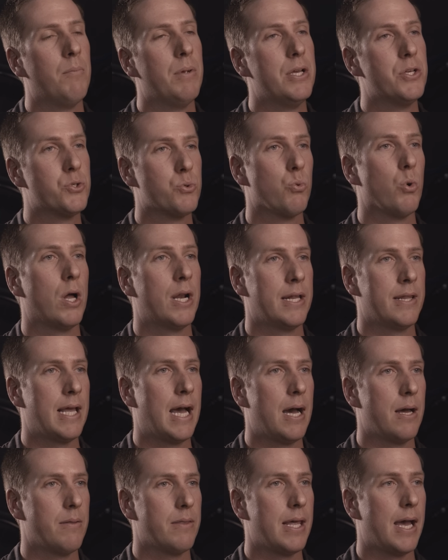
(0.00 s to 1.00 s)
is running
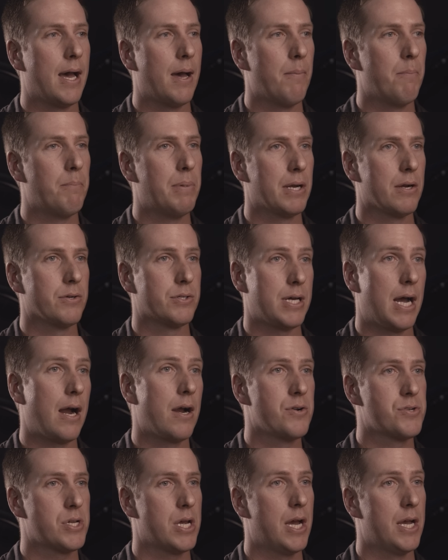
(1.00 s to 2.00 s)
that bigger
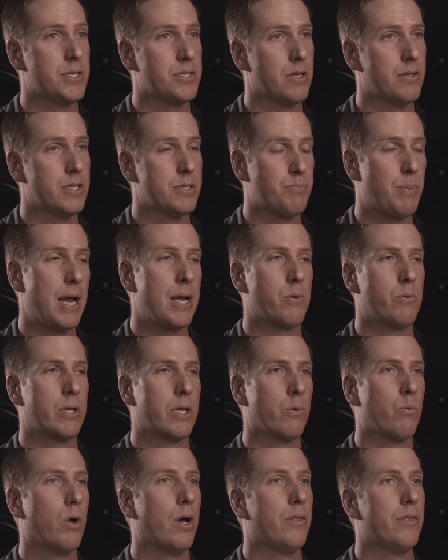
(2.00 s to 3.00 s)
tire size. On this bike, we
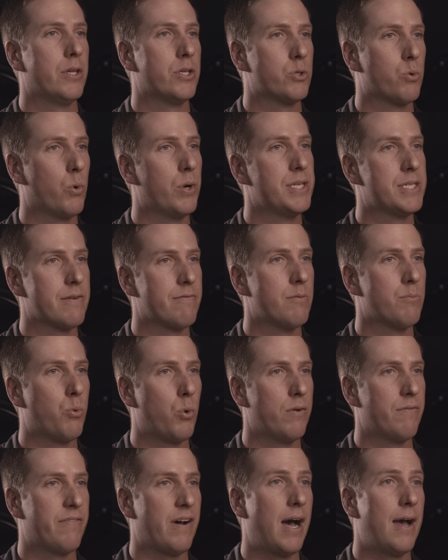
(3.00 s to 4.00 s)
can run the
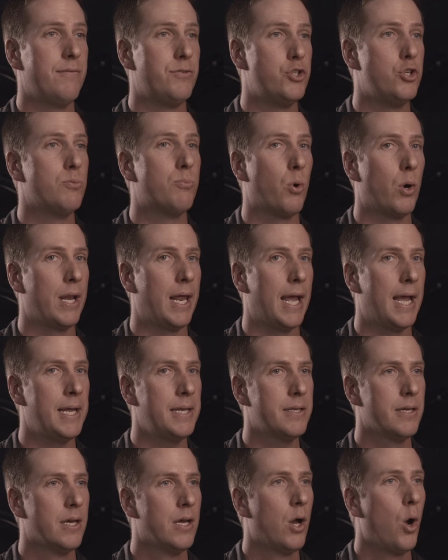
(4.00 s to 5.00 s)
27.5
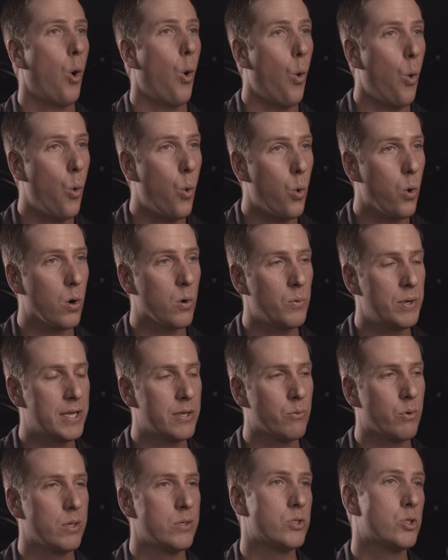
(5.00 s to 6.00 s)
2.8, or we
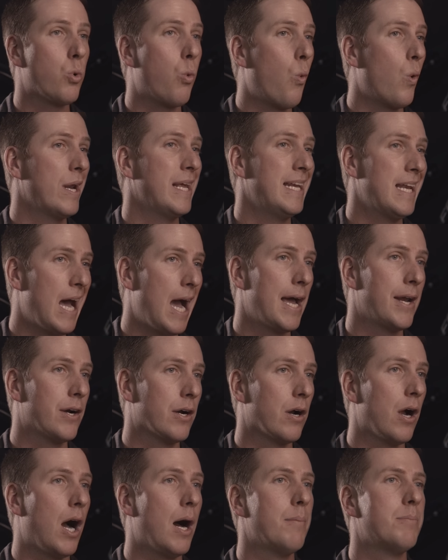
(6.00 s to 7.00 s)
can run
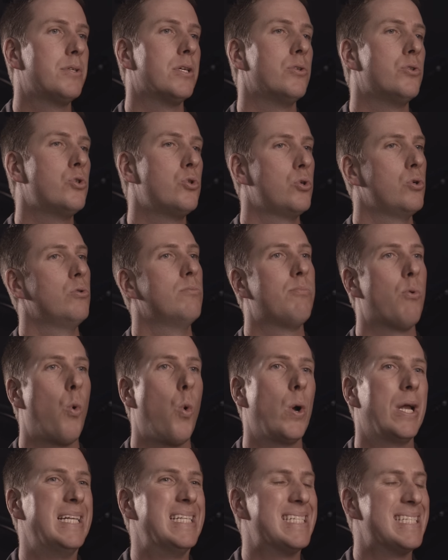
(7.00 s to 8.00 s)
29er up to
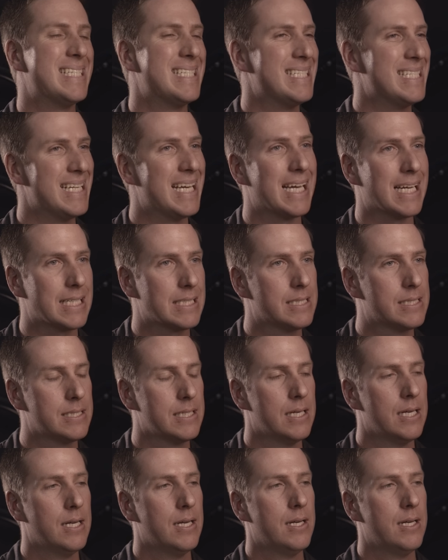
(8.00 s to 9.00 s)
2.6.